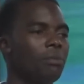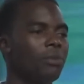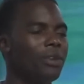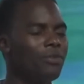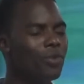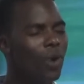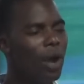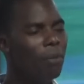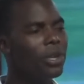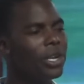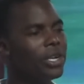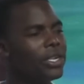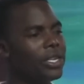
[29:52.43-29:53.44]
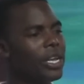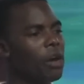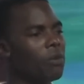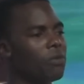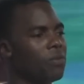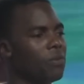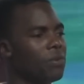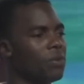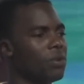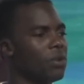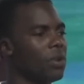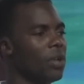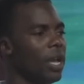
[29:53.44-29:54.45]
But if you humble yourself
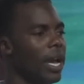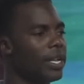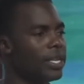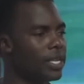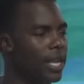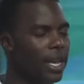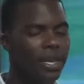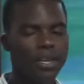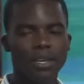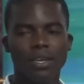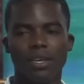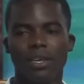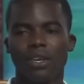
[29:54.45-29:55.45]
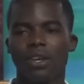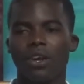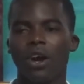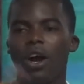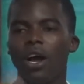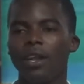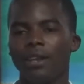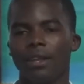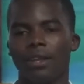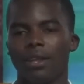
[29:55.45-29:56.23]
and say, God,